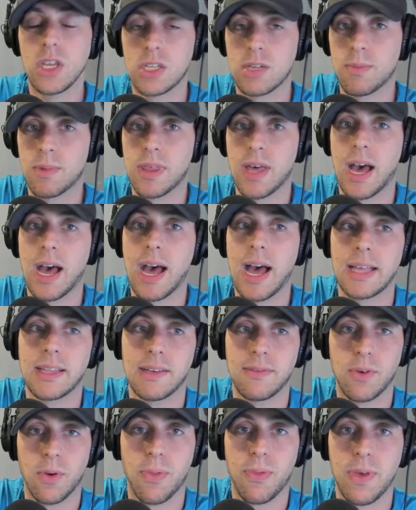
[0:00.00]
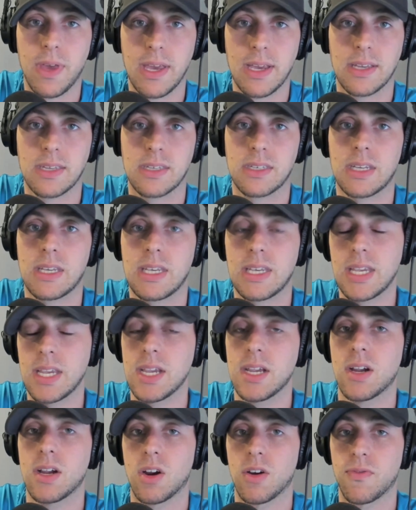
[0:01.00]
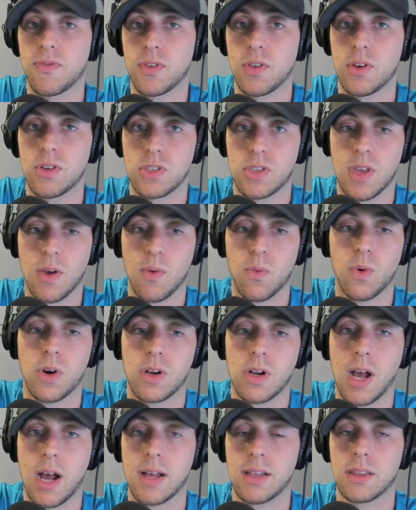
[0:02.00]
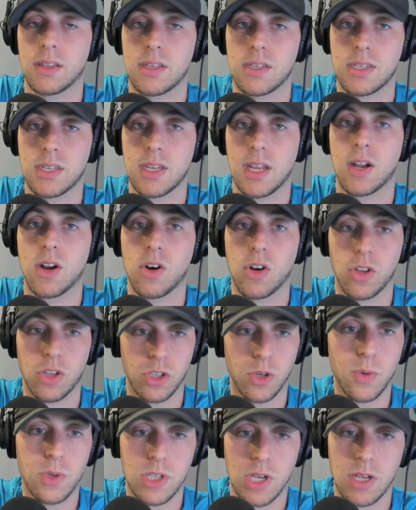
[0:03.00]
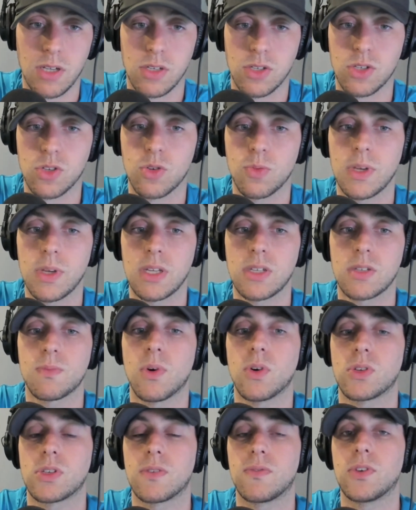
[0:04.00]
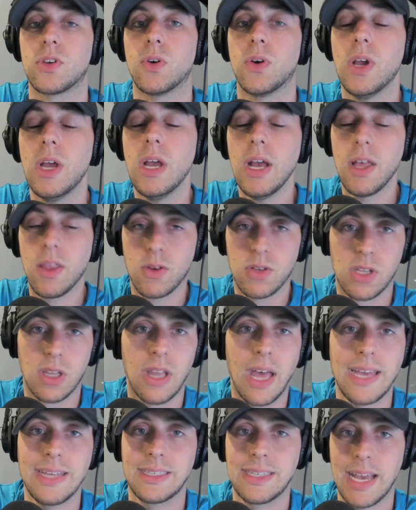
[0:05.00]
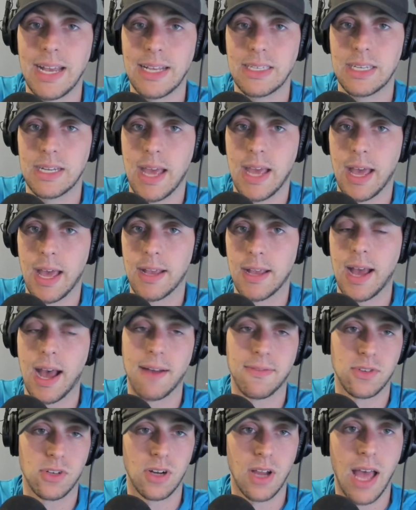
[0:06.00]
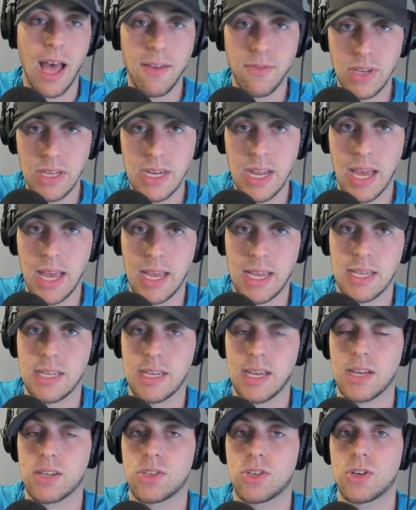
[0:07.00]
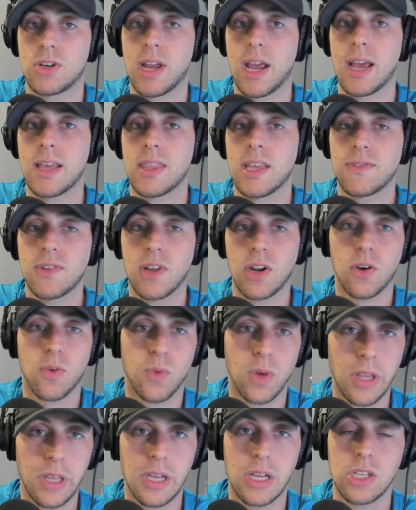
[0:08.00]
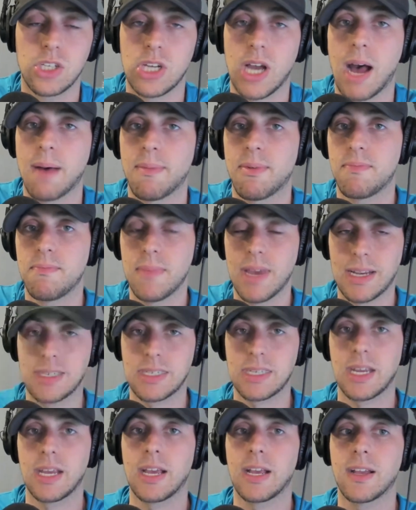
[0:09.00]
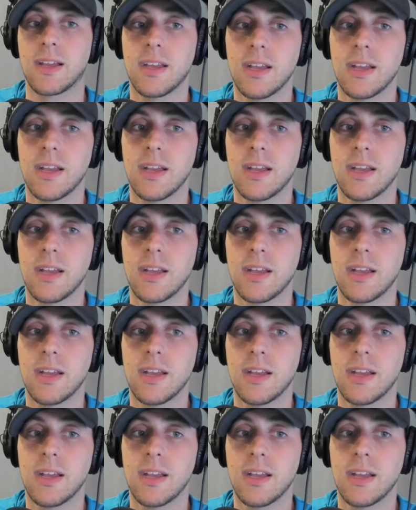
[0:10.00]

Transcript: some of the high level things here for those that were not listening earlier, which I assume is most of you. There's a light day today after a heavy day yesterday, and they've done a really good job of mixing